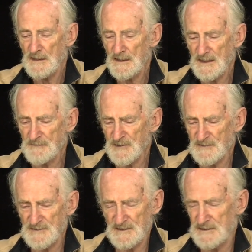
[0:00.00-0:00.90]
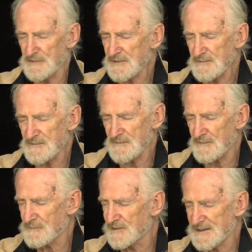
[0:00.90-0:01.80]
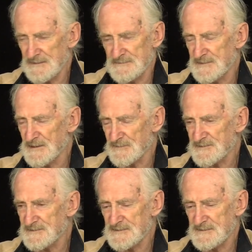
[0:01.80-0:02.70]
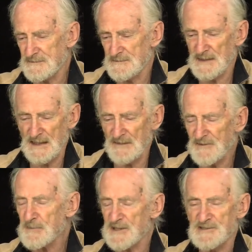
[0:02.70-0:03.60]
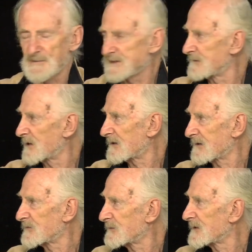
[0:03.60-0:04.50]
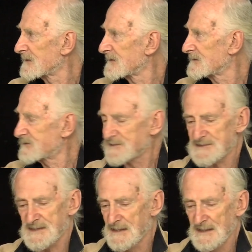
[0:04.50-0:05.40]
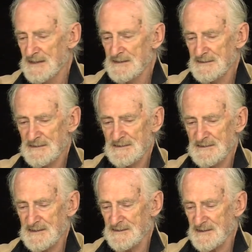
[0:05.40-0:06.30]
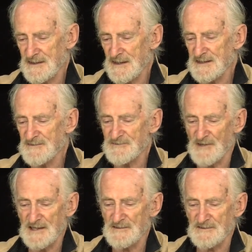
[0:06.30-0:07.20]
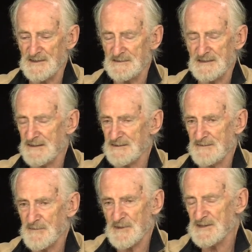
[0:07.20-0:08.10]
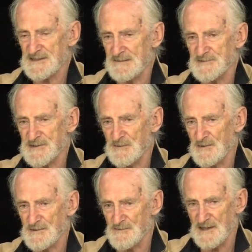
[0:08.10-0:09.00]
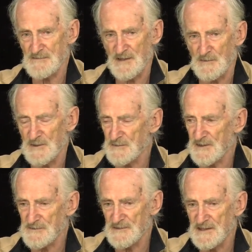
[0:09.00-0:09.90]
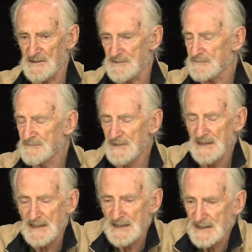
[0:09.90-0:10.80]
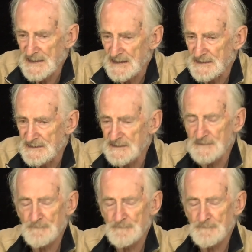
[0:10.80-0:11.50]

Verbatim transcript: Hemingway, you can read, you know, everybody's written about Hemingway. It's just the, the kind of writer that everybody seems to want to write about one way or another. And